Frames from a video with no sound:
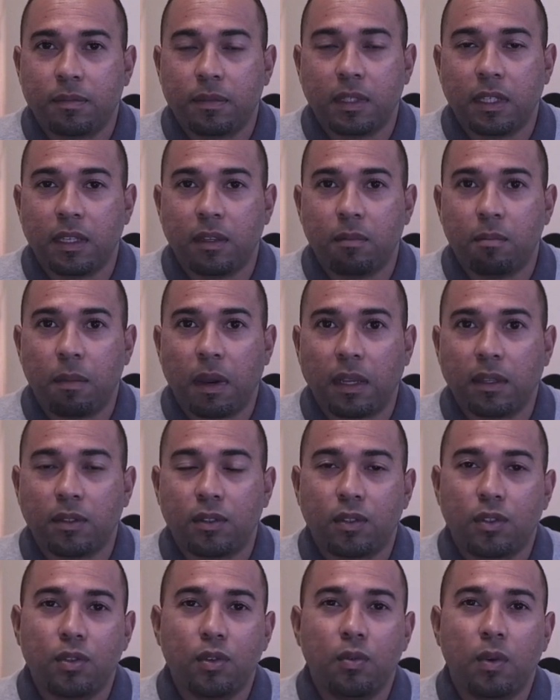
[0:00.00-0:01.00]
in month
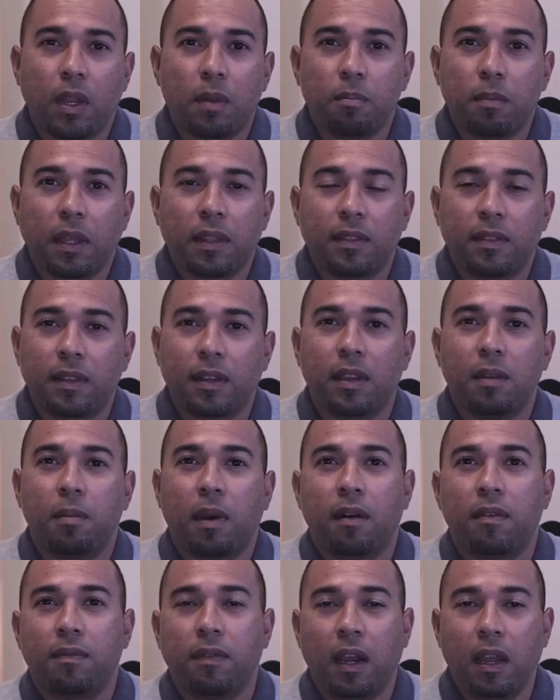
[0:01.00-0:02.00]
2 and month 3
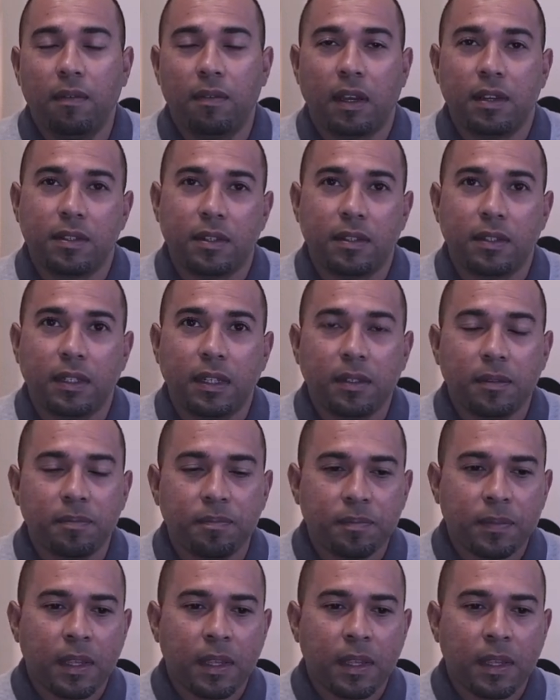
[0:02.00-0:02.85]
by 500 rand.